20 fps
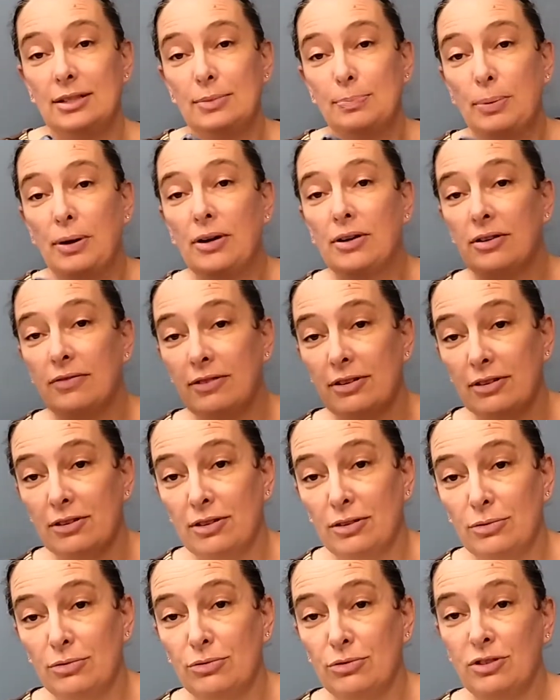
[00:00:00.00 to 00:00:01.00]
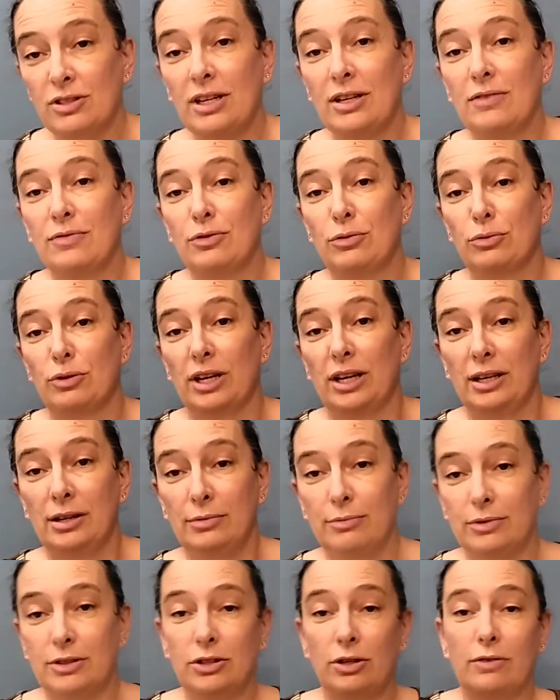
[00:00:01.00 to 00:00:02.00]
part of a set of 3,
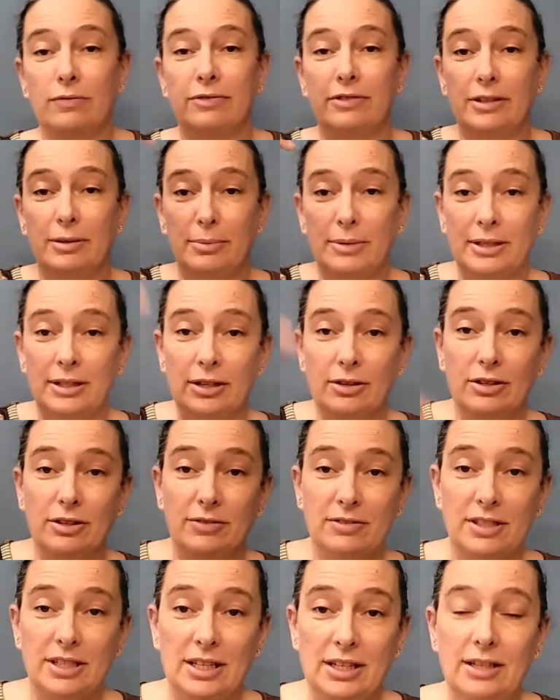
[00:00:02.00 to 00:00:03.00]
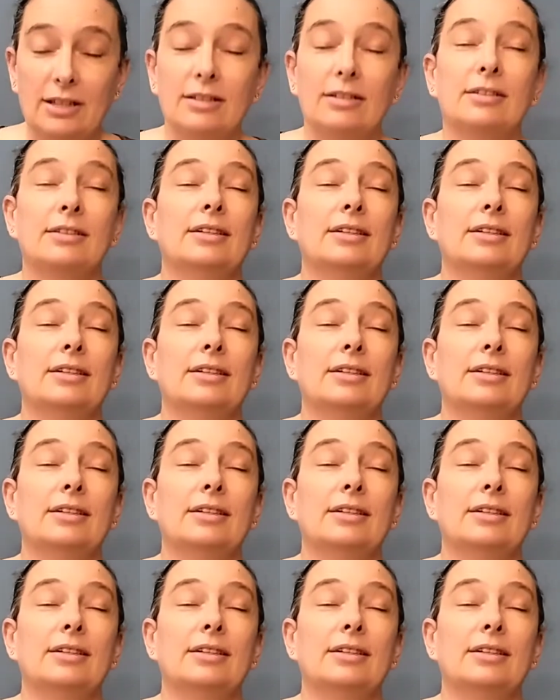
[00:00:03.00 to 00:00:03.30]
which hopefully by now you've seen it.